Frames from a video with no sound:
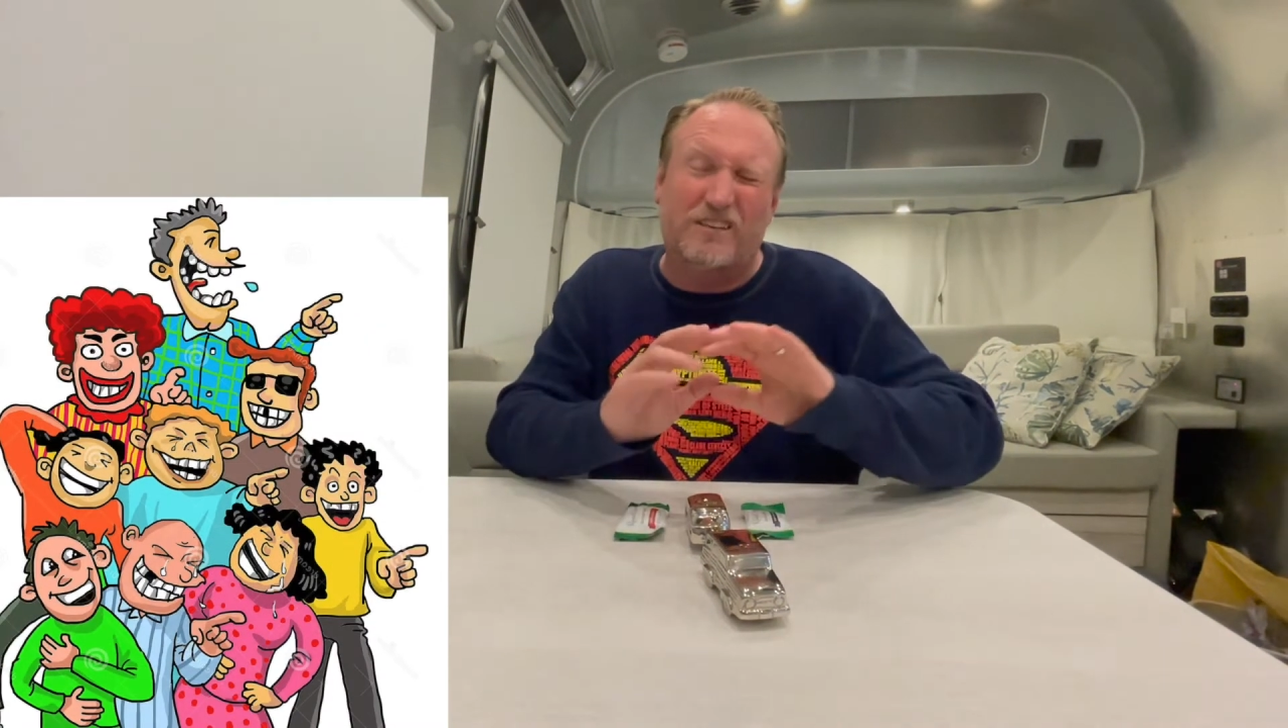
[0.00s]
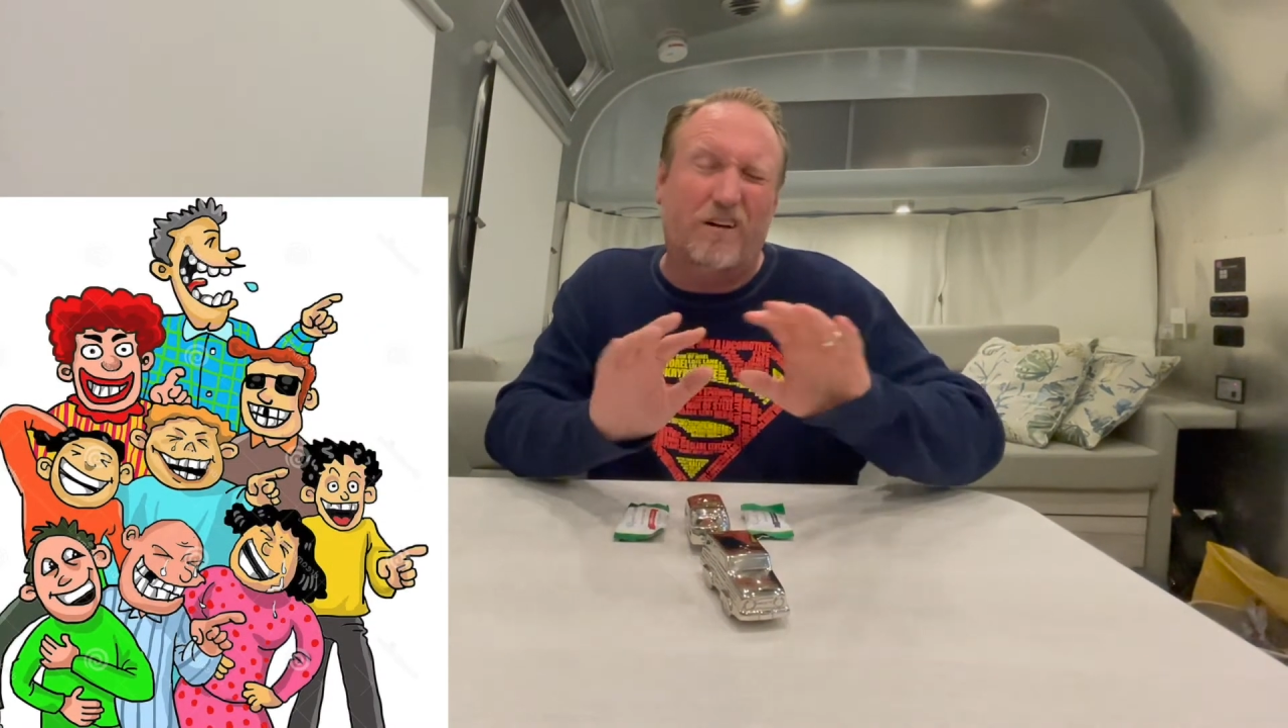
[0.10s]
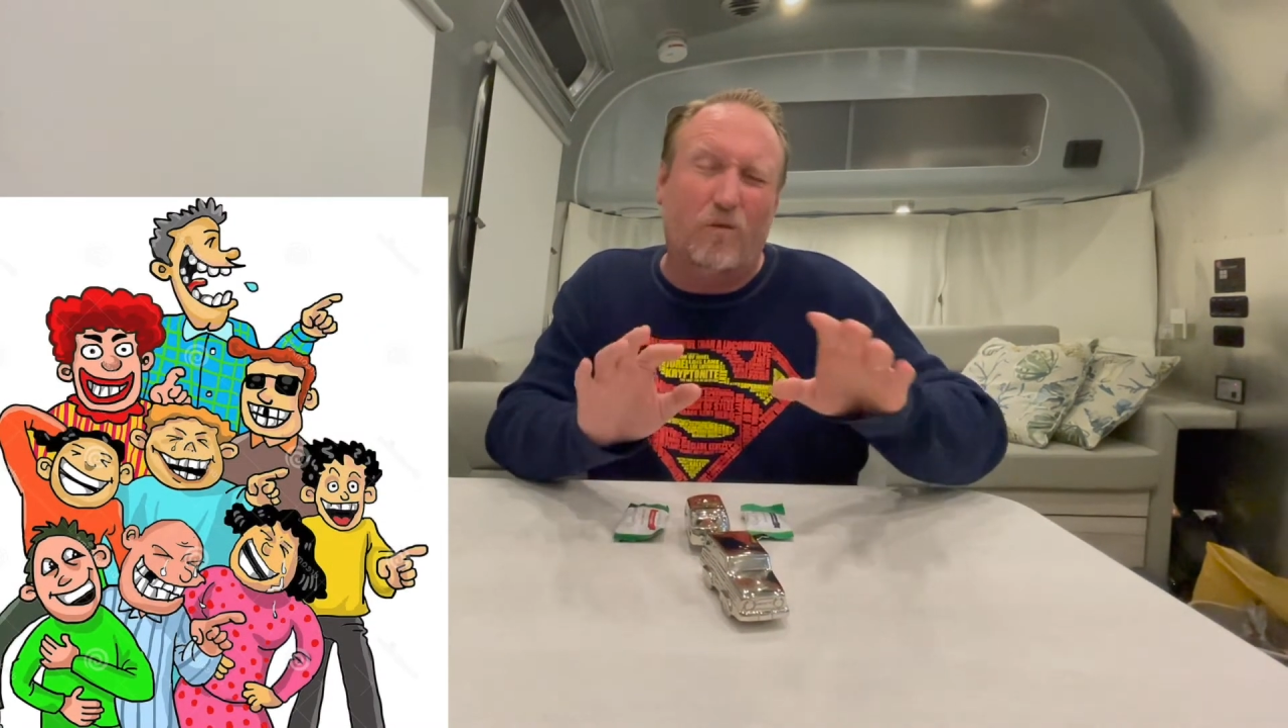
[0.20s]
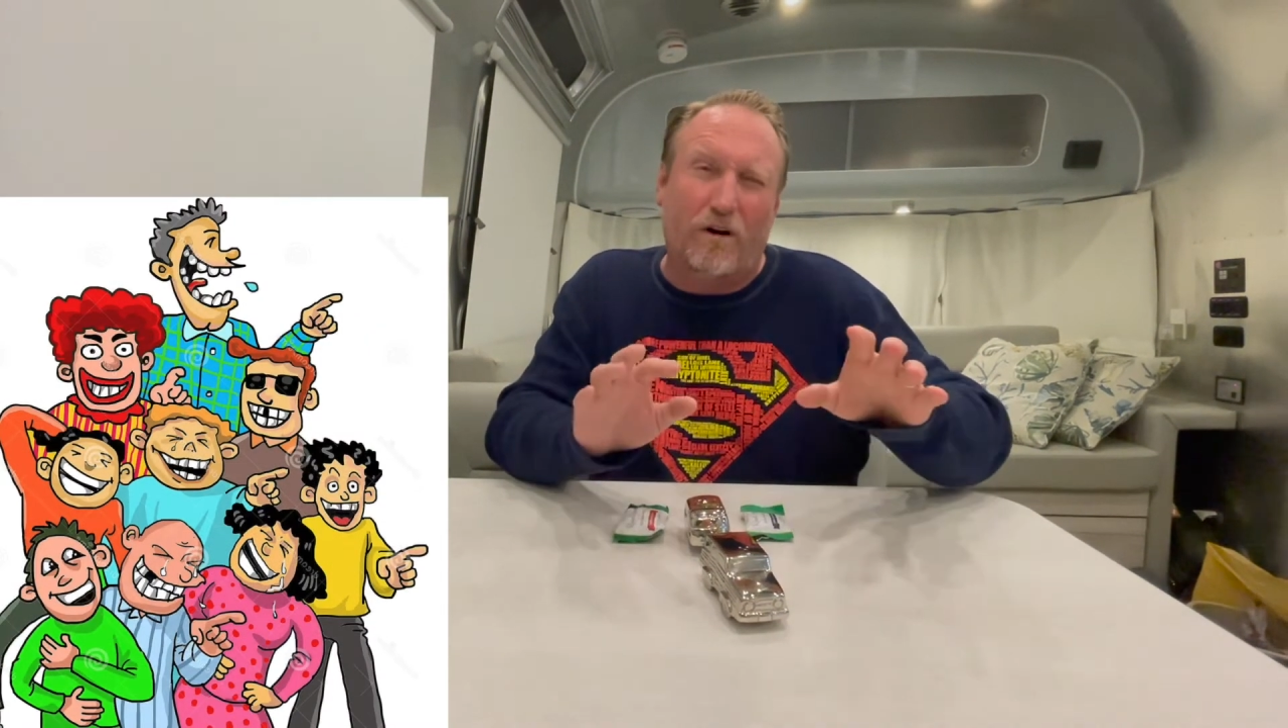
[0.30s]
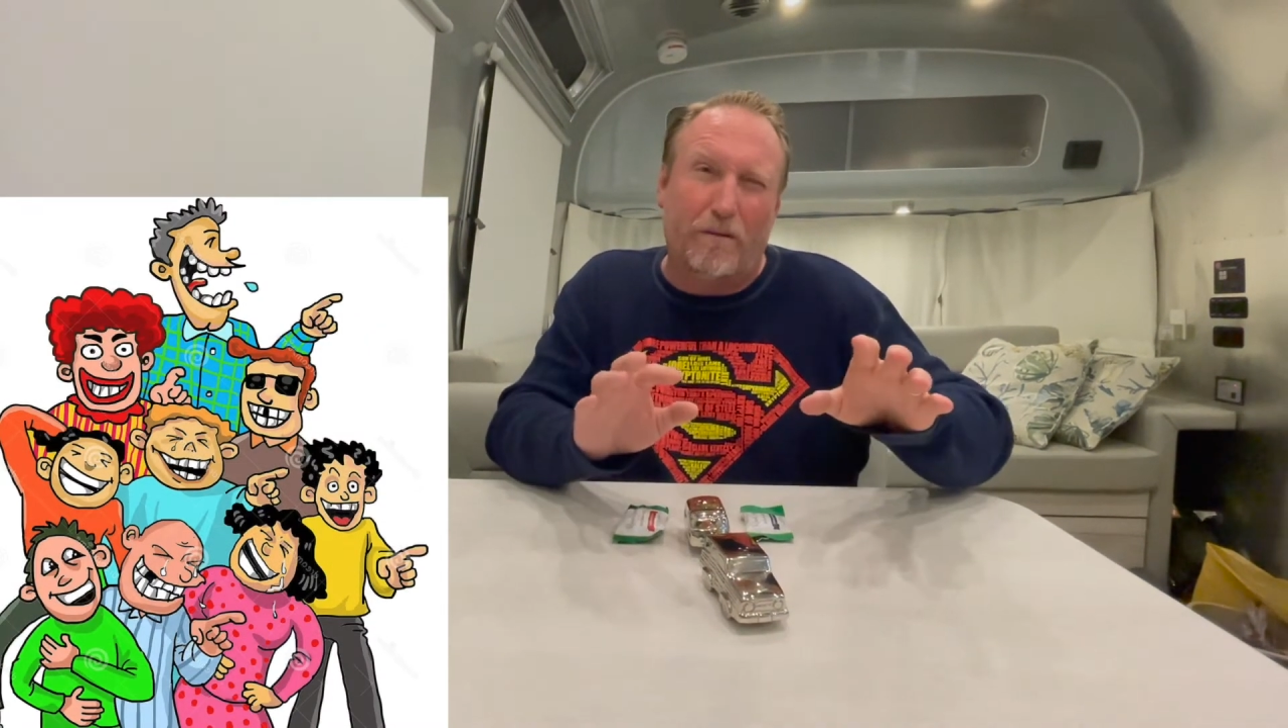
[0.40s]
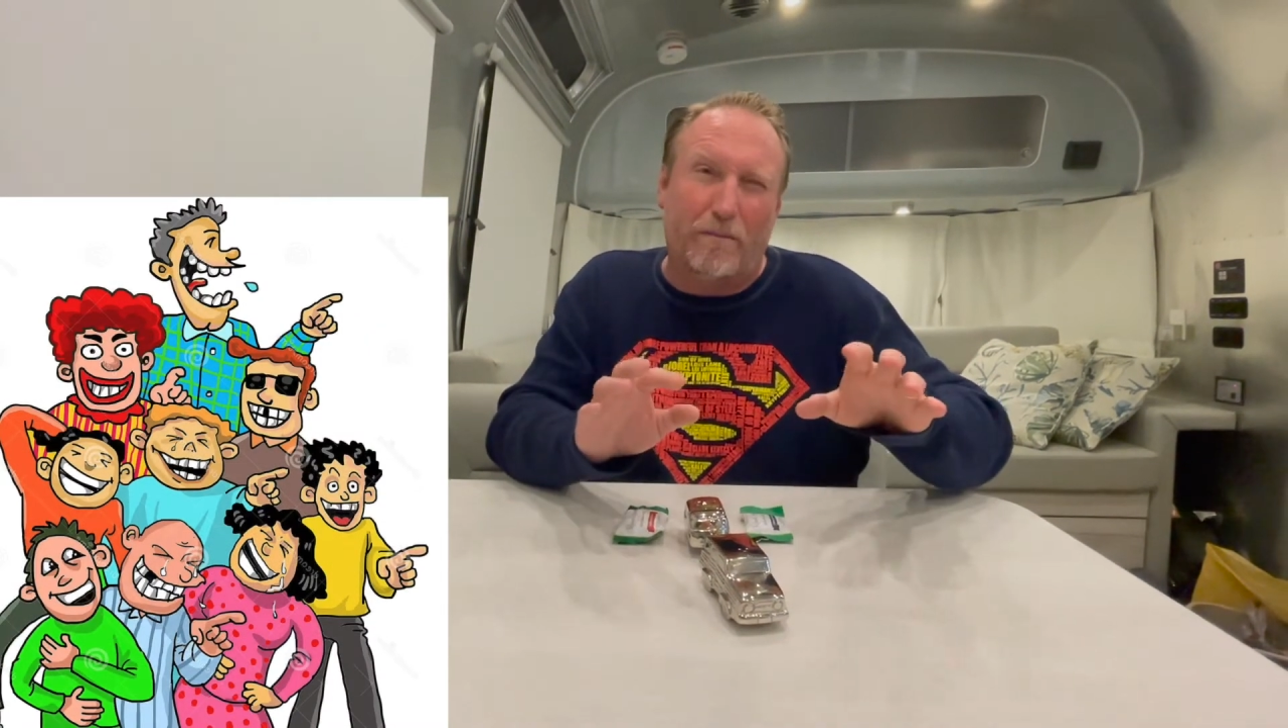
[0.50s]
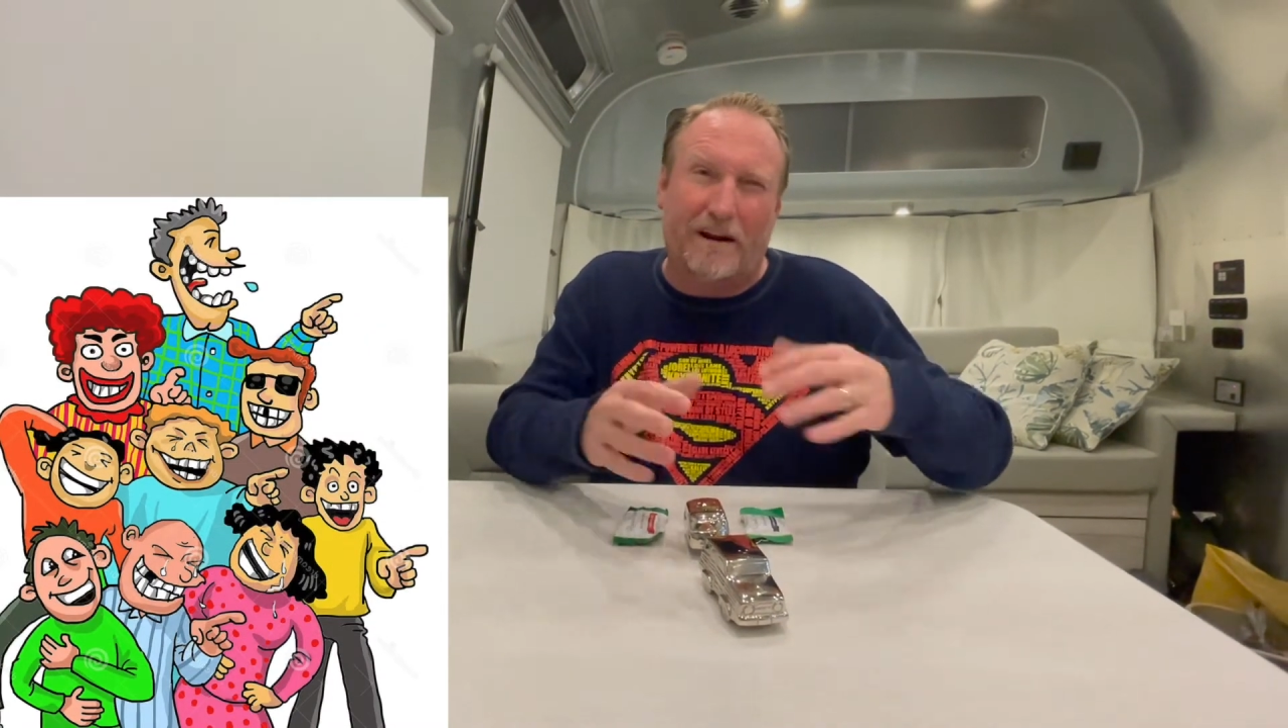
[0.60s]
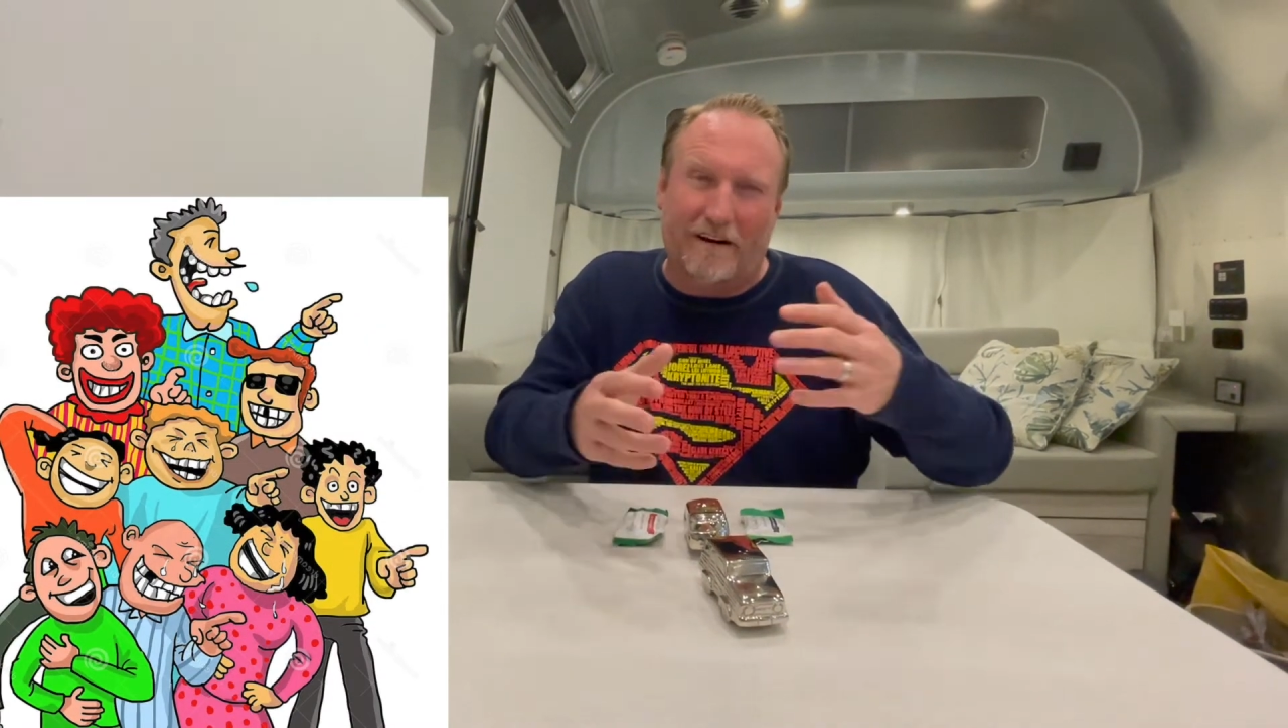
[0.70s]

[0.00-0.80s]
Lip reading: don't worry about it.